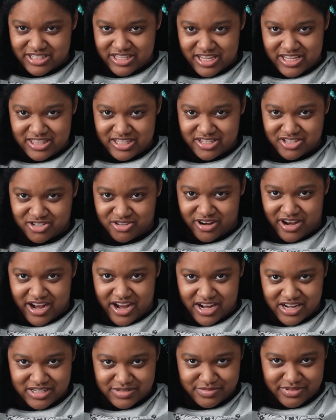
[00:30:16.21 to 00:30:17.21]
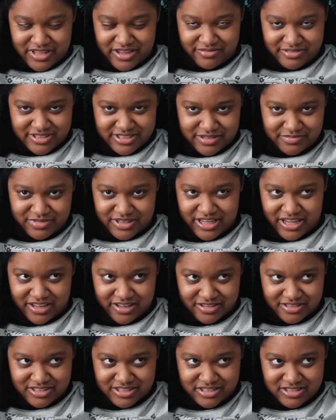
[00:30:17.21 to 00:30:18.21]
in the trash, but that was something
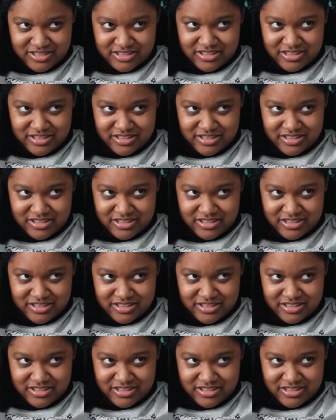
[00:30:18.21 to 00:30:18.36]
else.